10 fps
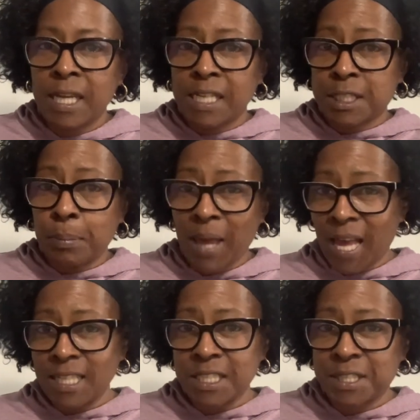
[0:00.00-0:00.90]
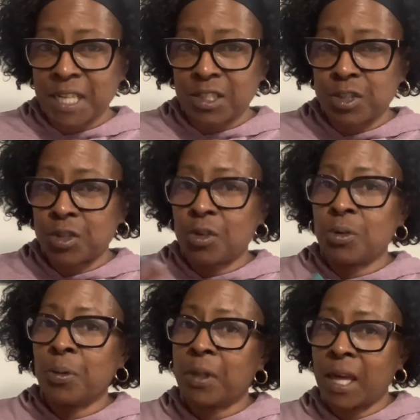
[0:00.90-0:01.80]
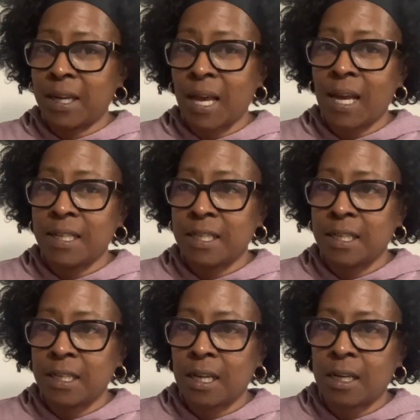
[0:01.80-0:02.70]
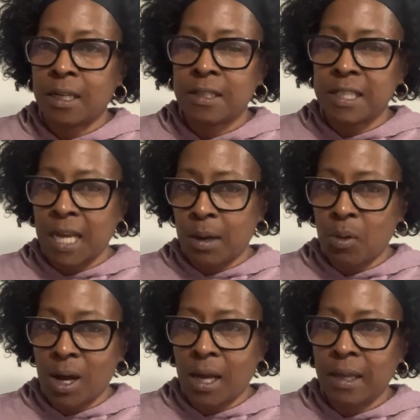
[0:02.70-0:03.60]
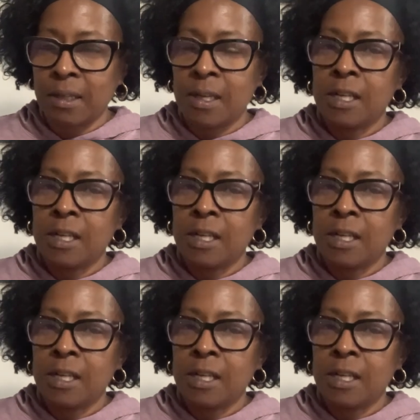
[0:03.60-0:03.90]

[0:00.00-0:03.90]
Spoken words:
It's a pallet sectional that I did DIY